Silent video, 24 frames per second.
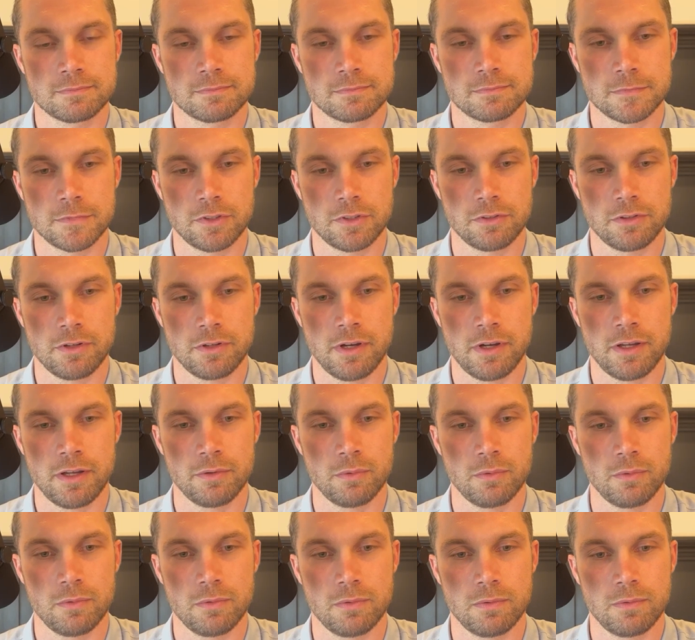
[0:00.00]
All
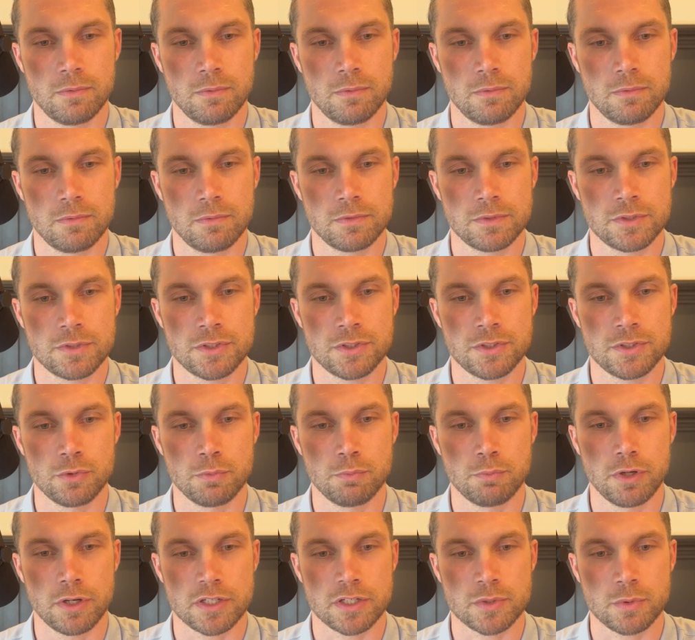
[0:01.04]
right. 2
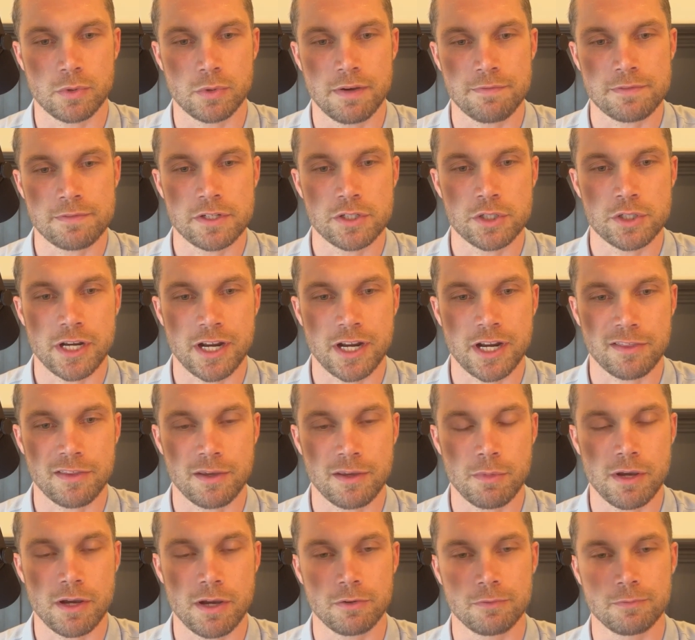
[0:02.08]
books. We'll have to check
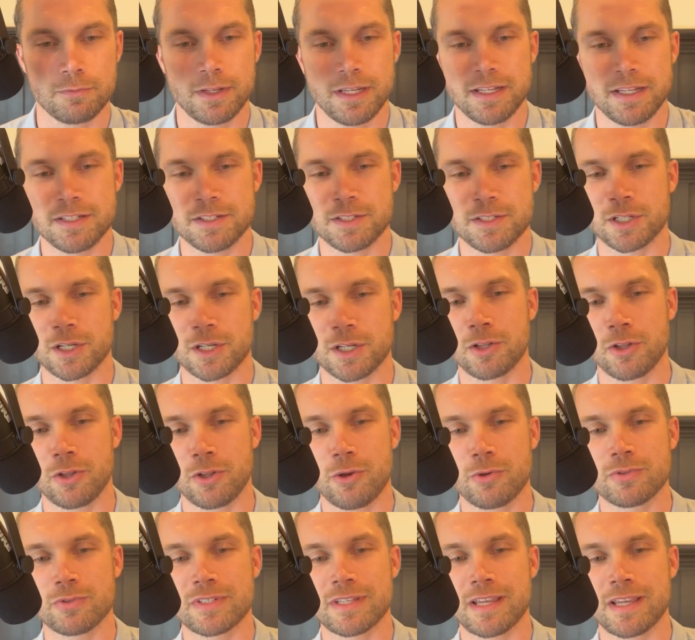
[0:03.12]
them out. And to
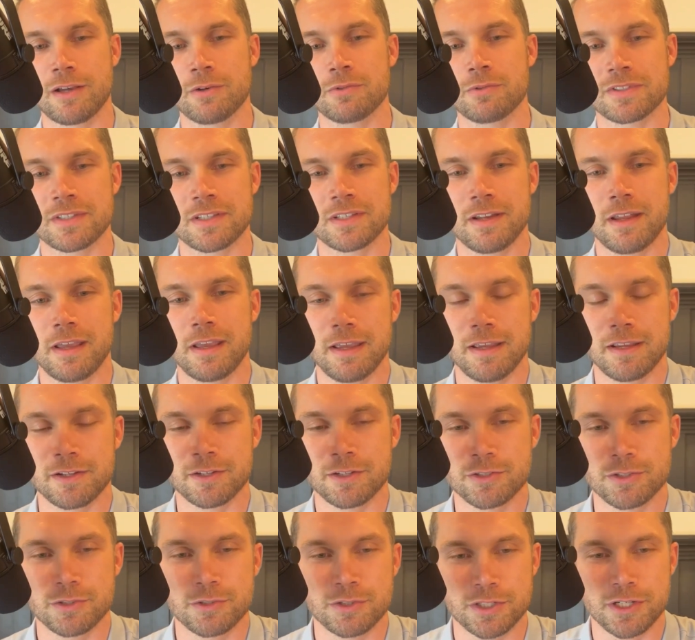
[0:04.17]
close out today,
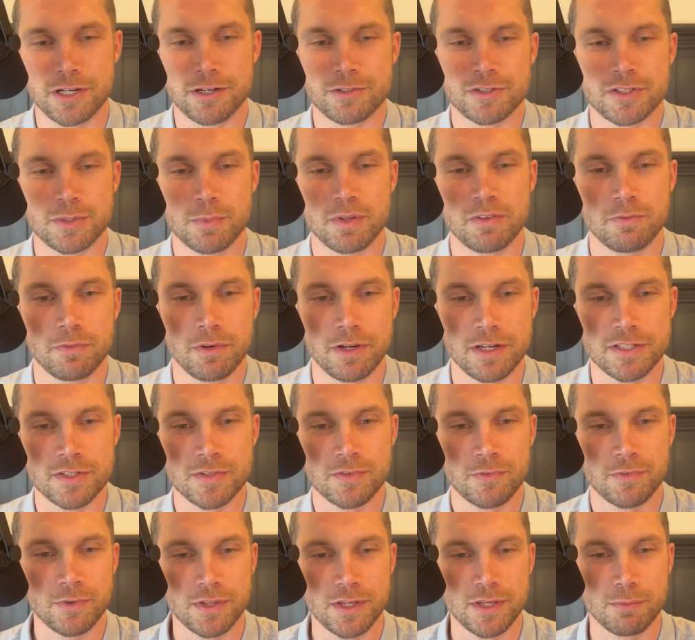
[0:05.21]
could you share some advice
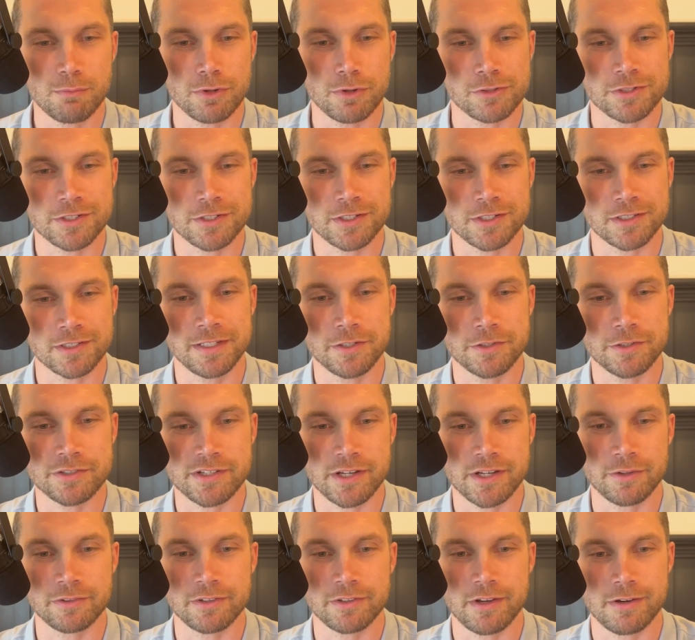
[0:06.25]
for the emerging leaders
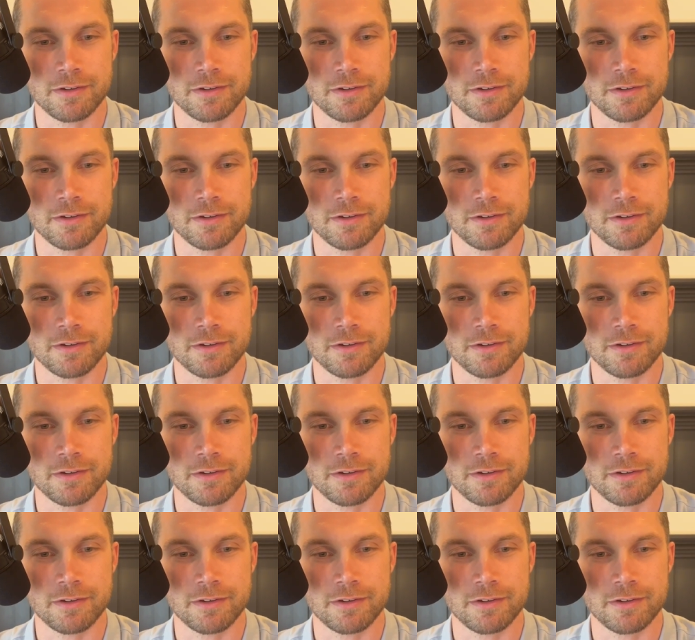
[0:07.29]
out there?